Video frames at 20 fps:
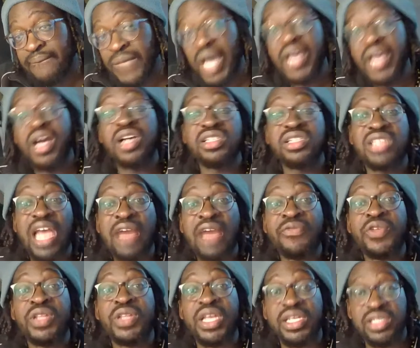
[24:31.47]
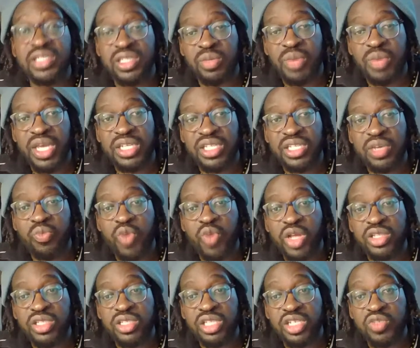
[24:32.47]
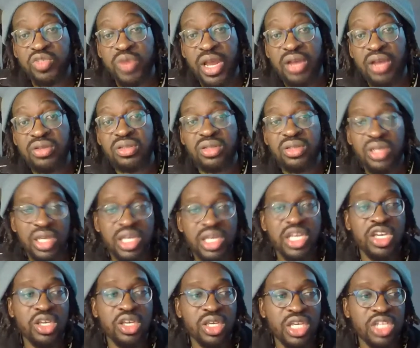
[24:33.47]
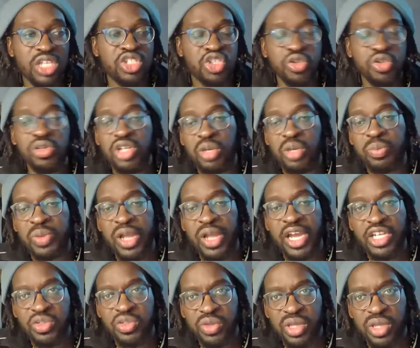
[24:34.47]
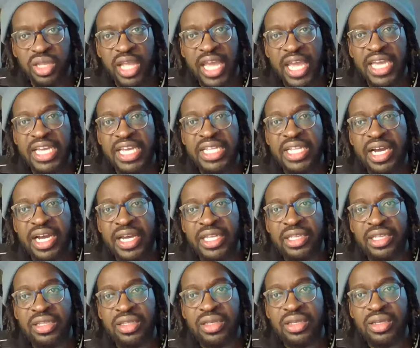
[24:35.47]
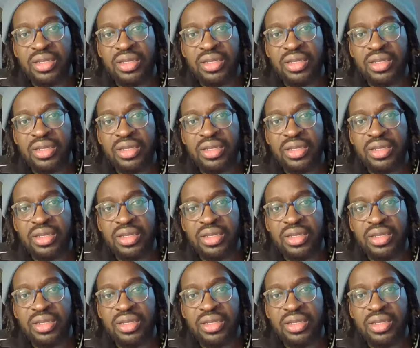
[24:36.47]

I asked Athanase to make some runs this round. He duly obliged with an 89.